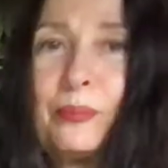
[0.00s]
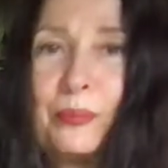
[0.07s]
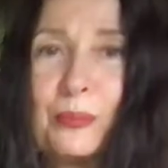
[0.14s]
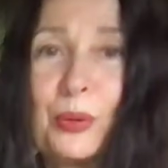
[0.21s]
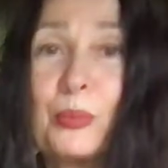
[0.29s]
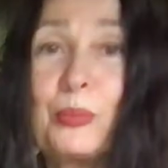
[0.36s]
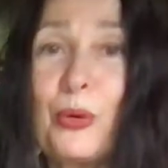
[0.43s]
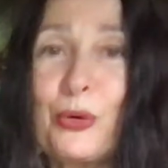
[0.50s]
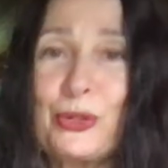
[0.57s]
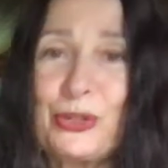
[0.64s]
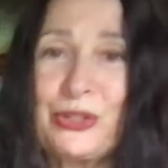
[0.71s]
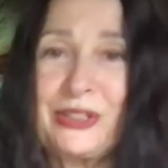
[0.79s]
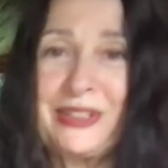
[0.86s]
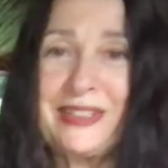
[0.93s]

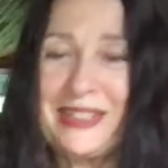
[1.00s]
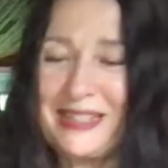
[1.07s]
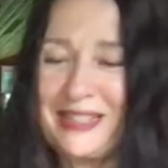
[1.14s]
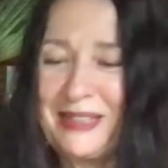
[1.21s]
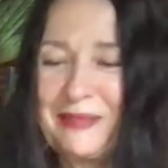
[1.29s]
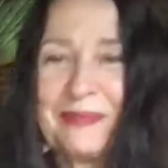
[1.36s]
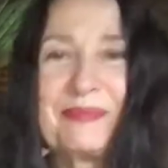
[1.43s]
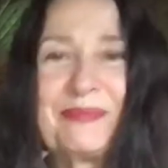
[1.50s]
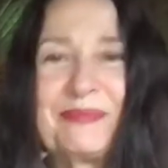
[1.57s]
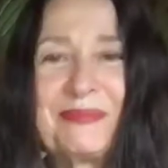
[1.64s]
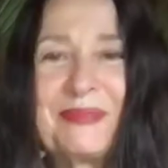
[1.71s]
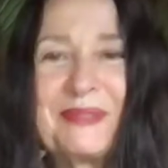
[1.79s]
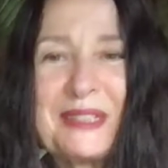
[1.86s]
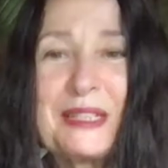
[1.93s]
Proportions.
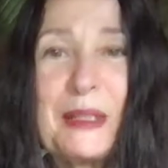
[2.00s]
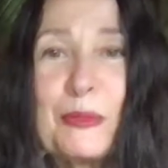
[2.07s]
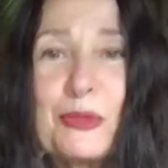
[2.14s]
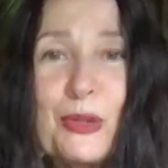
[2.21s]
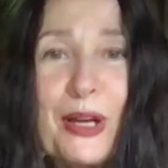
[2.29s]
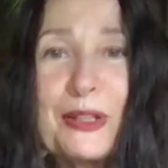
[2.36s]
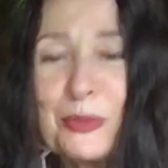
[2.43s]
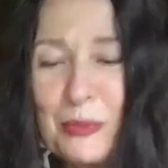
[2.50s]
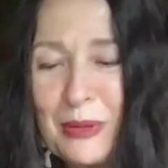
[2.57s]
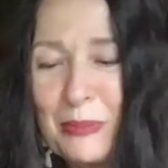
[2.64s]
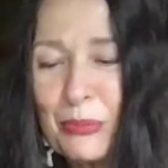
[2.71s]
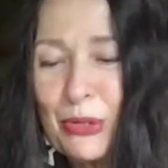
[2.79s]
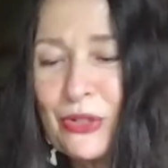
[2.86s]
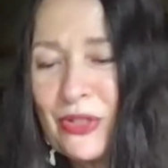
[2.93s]
Since I'm trying to be
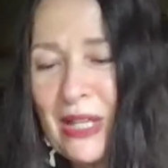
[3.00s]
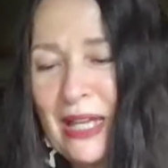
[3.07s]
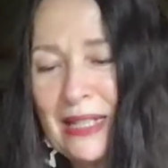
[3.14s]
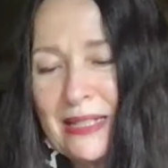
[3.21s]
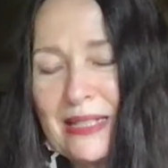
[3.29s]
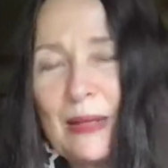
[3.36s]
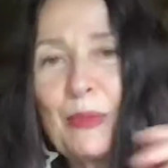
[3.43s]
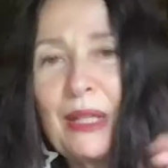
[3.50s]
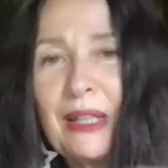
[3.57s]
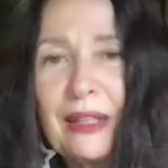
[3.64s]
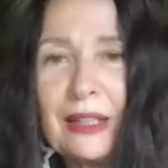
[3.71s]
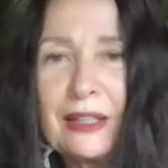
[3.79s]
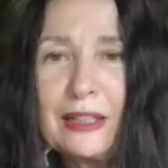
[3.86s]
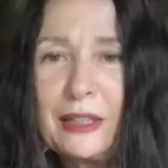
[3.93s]
precise, I'm making
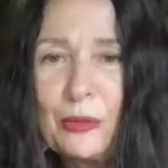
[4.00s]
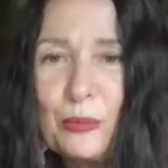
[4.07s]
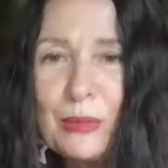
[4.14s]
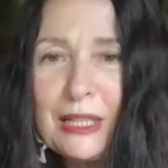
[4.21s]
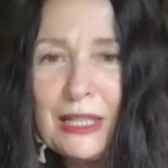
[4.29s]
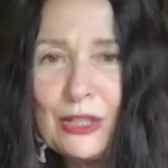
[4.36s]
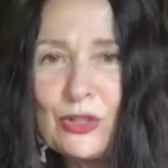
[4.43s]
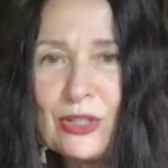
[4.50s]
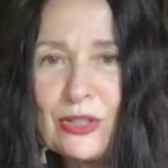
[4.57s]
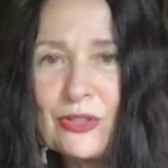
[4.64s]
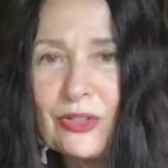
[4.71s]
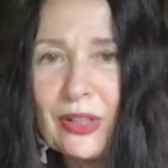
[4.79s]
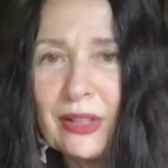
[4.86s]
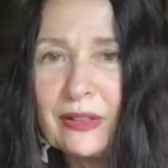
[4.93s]
a little mini
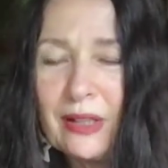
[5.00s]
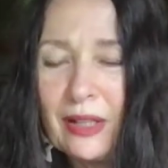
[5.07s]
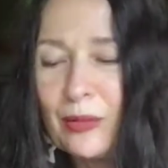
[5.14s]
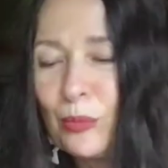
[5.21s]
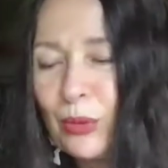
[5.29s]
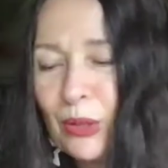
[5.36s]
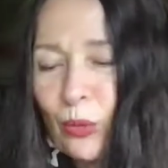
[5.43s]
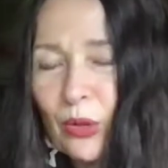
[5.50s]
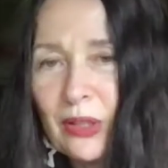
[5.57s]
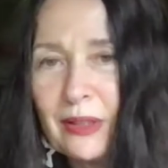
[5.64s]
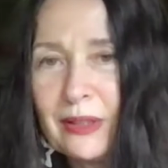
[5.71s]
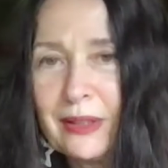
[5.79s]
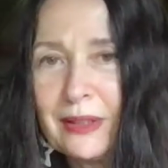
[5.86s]
cheesecake, not a big one.